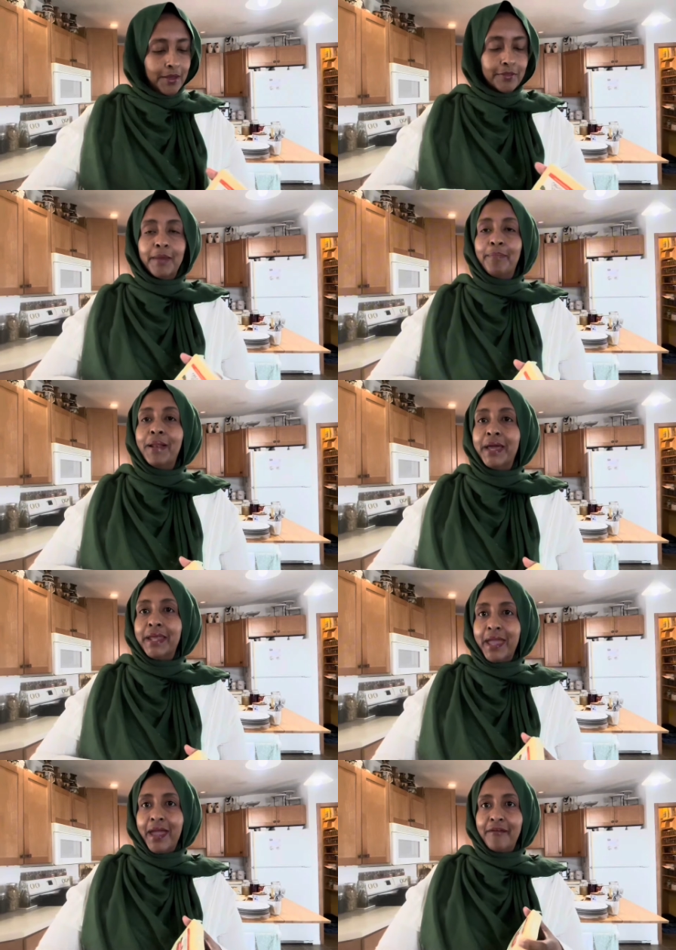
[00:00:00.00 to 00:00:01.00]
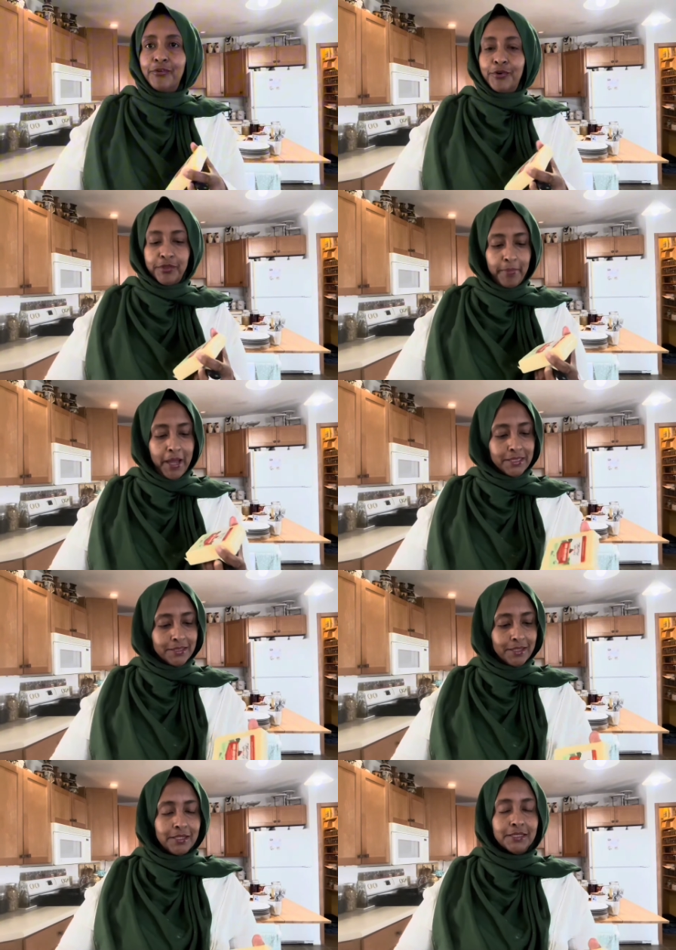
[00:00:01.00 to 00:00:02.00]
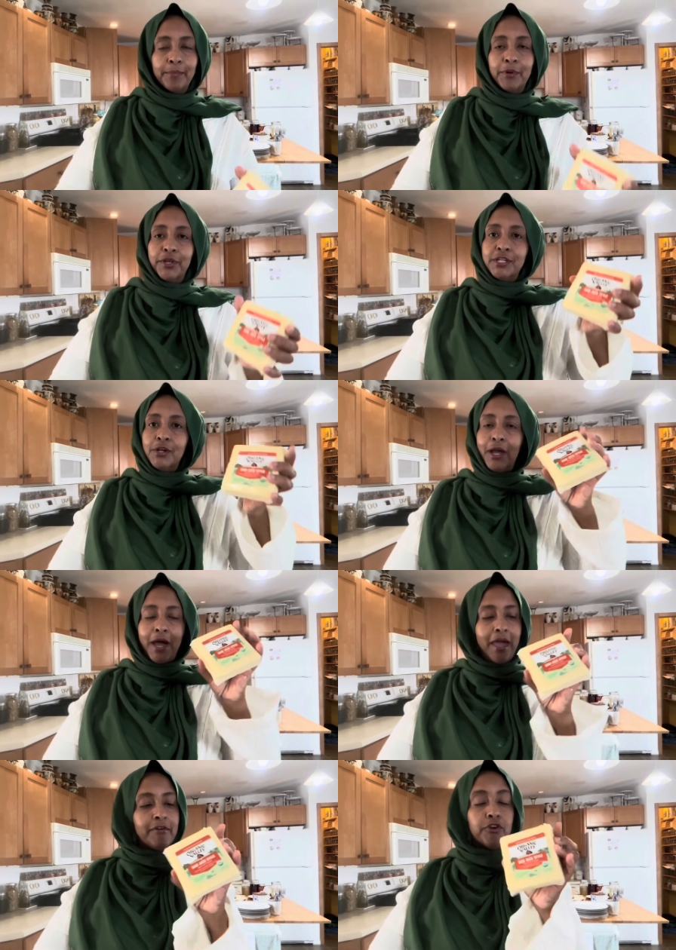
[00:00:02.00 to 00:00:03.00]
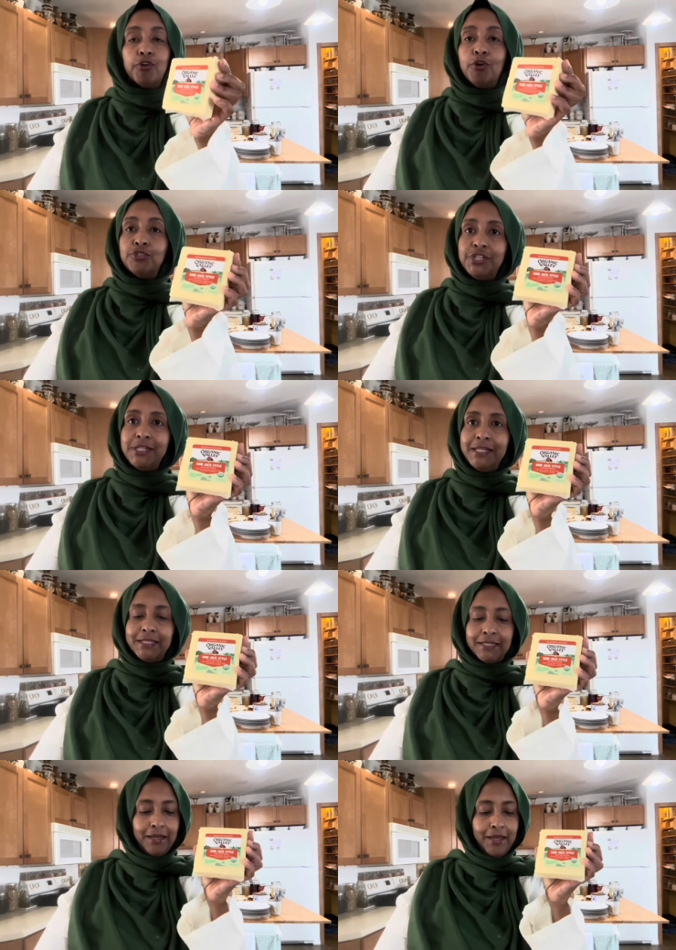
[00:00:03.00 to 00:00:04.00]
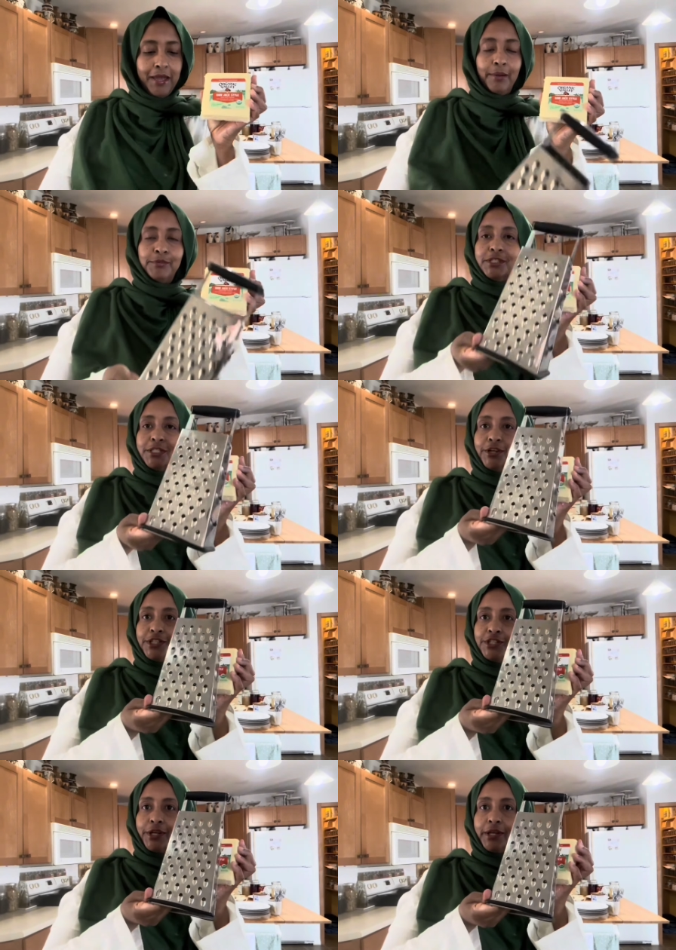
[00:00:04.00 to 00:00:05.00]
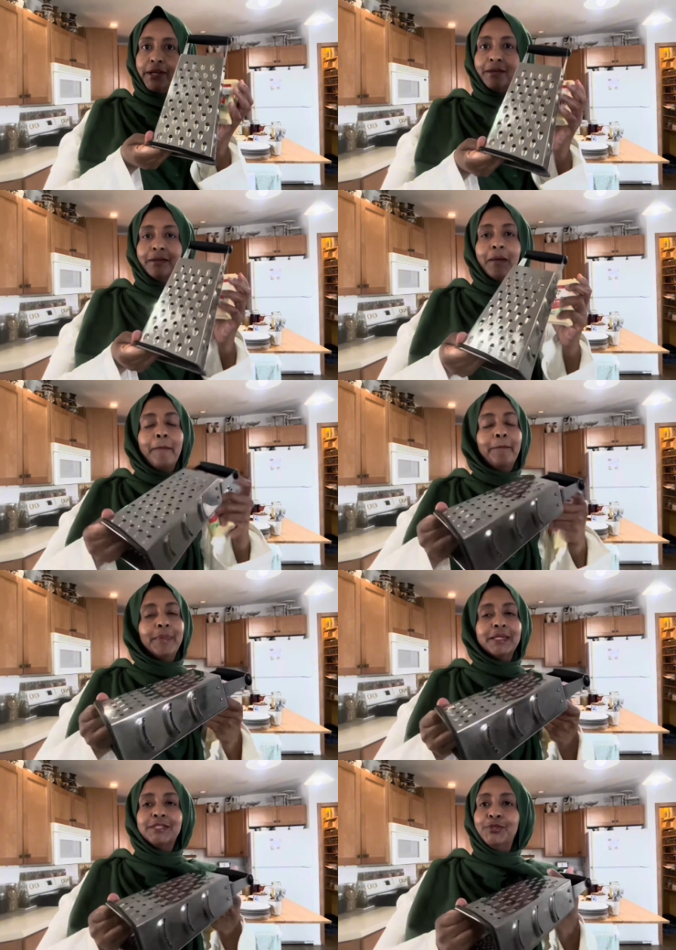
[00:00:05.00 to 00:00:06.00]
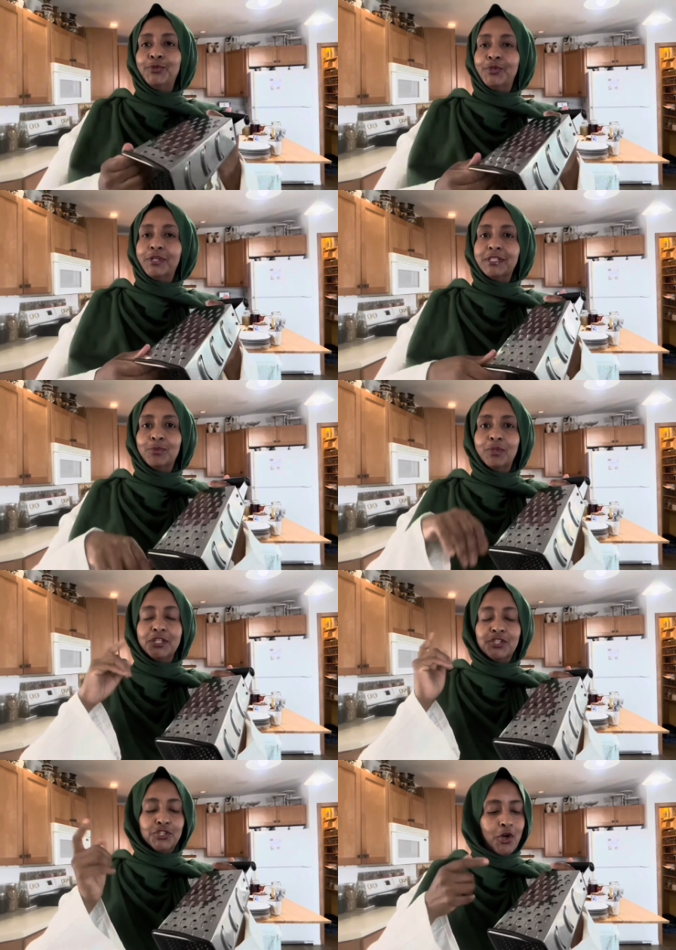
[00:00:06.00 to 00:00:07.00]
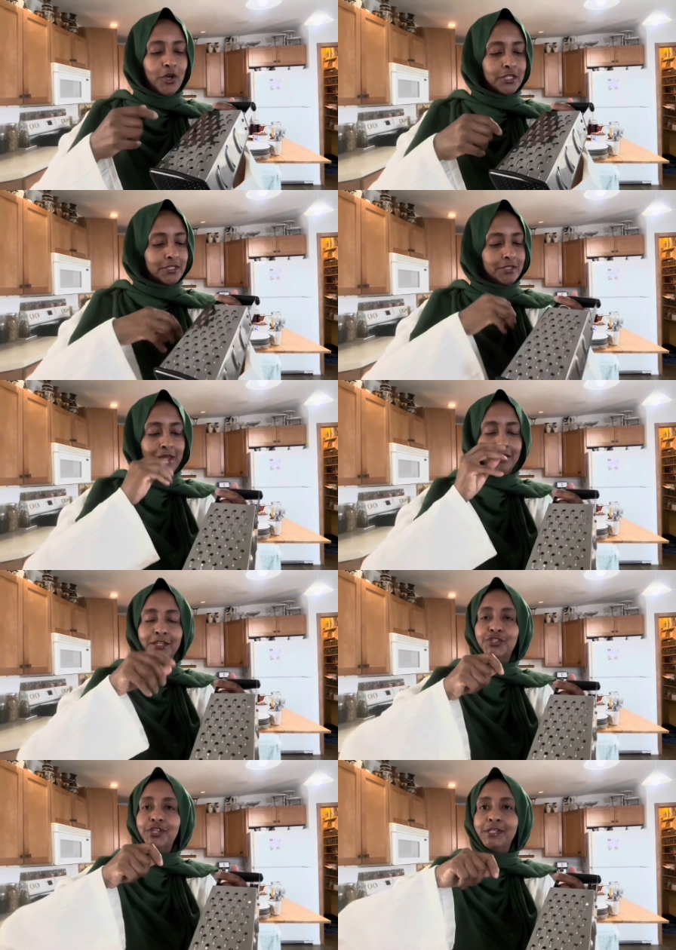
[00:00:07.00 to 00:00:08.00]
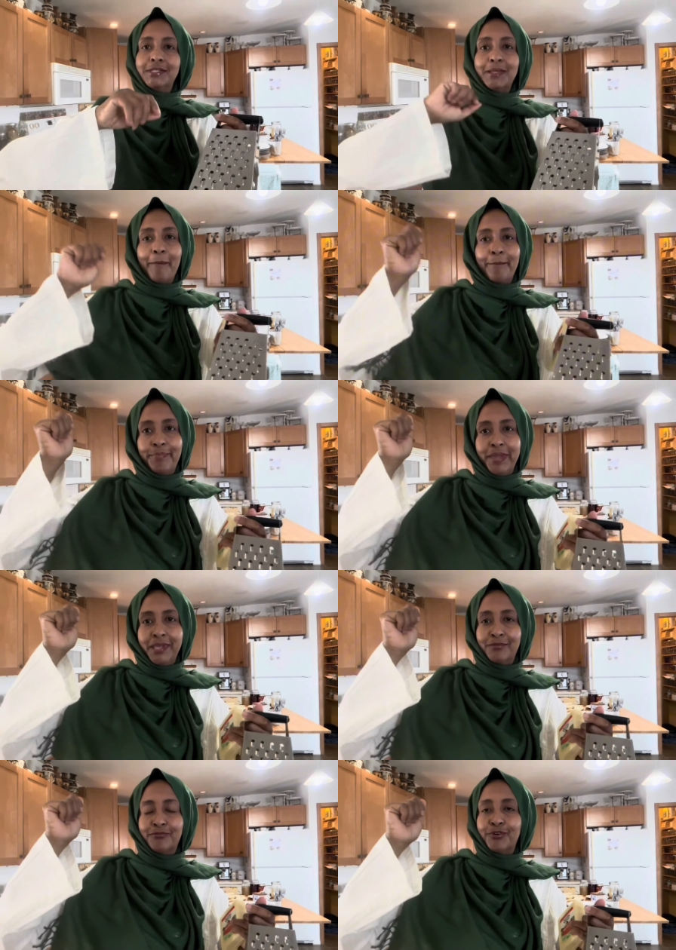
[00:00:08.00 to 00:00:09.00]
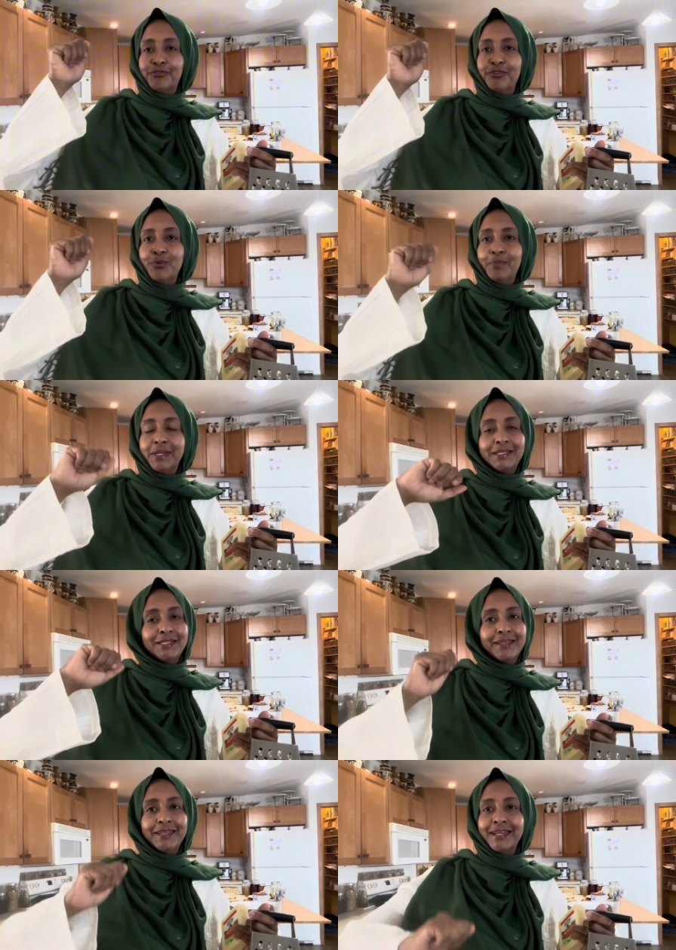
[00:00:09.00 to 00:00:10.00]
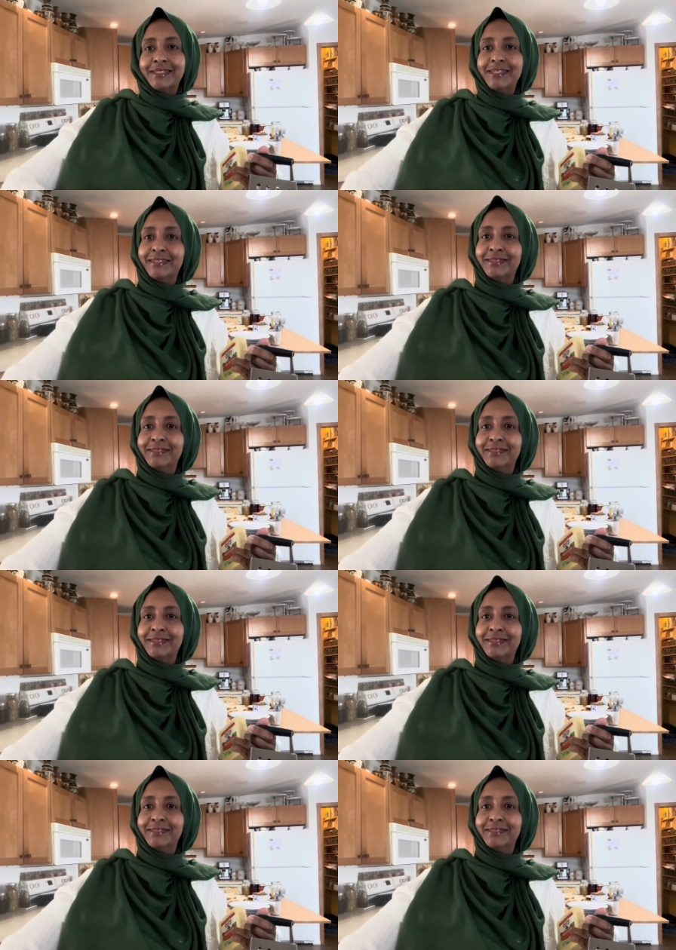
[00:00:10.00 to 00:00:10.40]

The plan I have for the pasta is I have a raw cheese. I'm just gonna shred it, mix the noodles with the sauce and the cheese, bake it for a few minutes, and that's it.